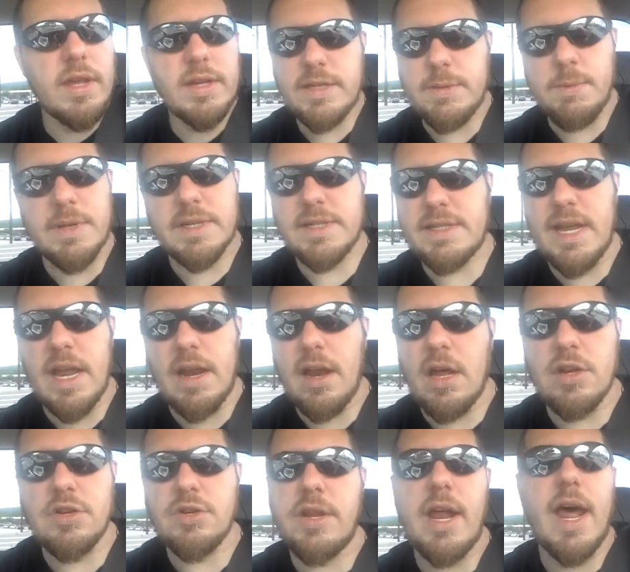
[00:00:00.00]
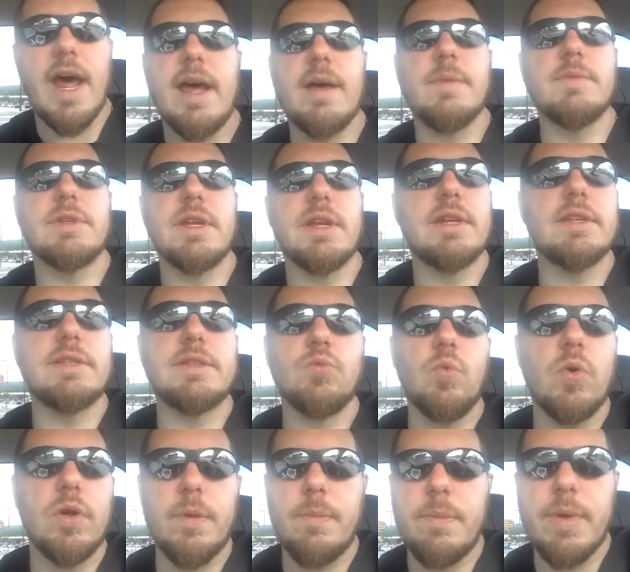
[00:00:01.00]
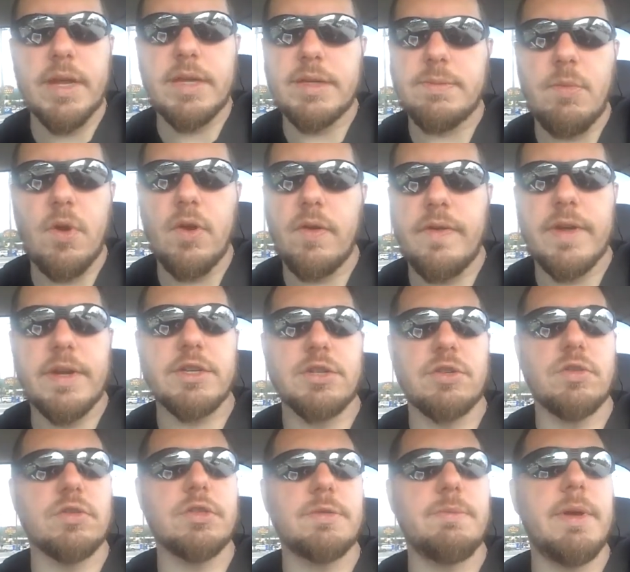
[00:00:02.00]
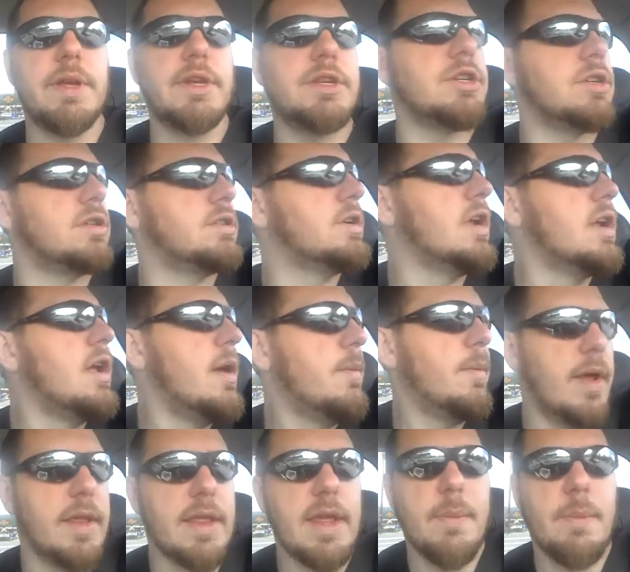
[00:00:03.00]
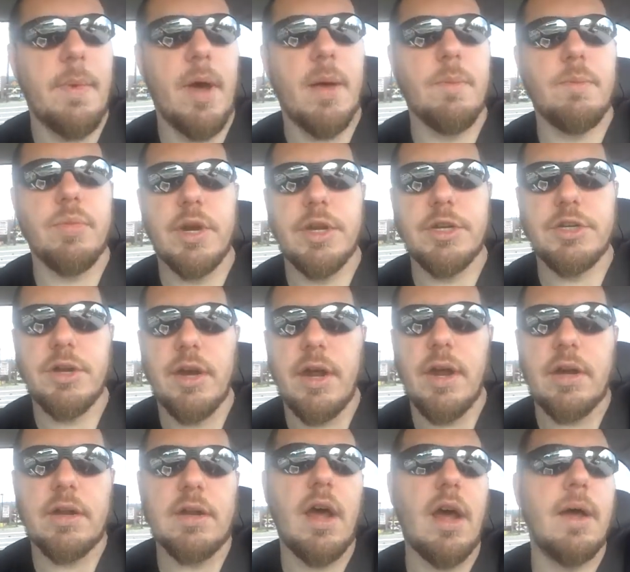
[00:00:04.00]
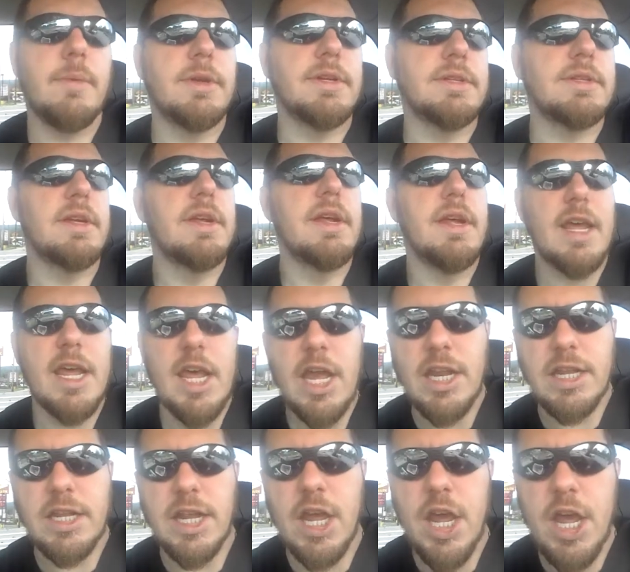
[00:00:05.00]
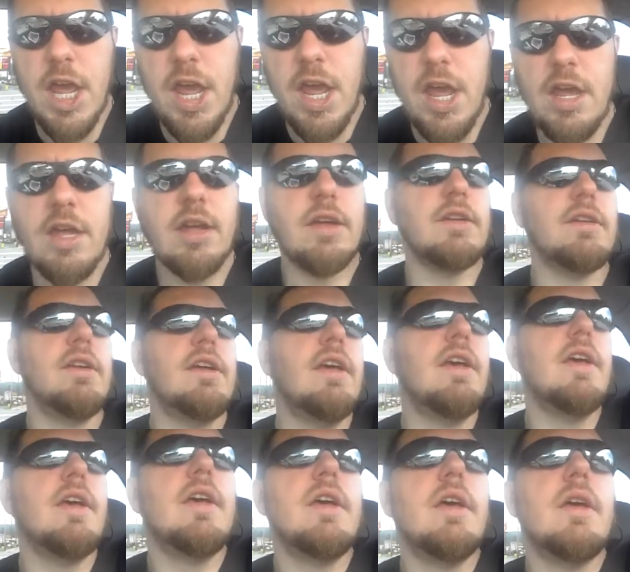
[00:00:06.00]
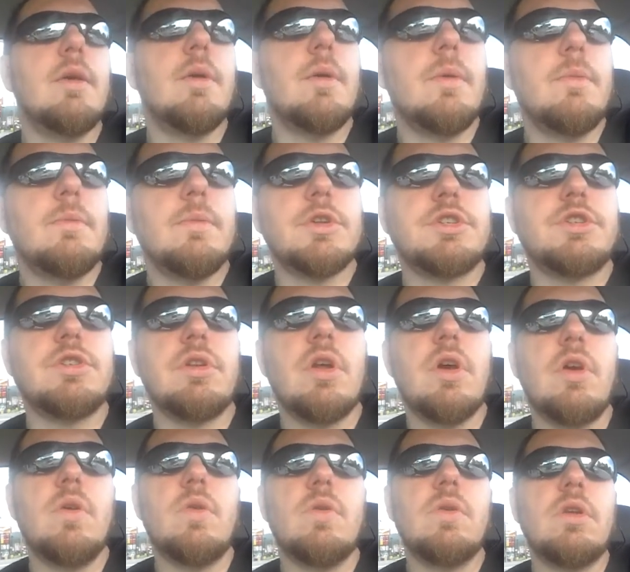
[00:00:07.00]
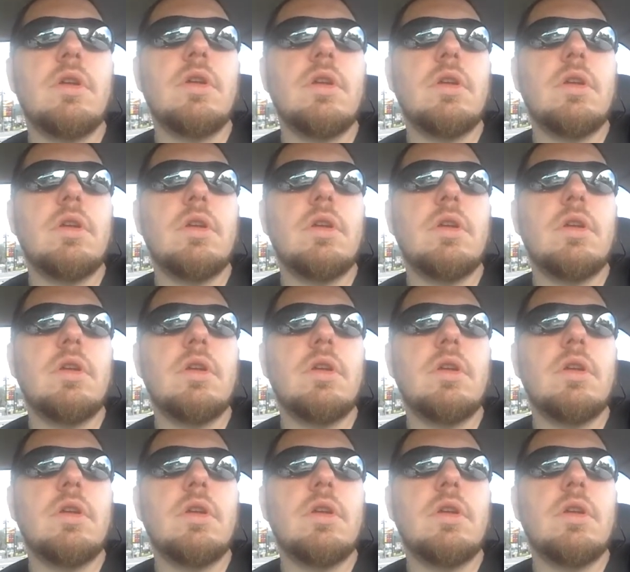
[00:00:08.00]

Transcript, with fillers: this has been said a hundred times, and it's one of the biggest motivational speeches by the hip-hop preacher Eric Thomas. E T But, you know,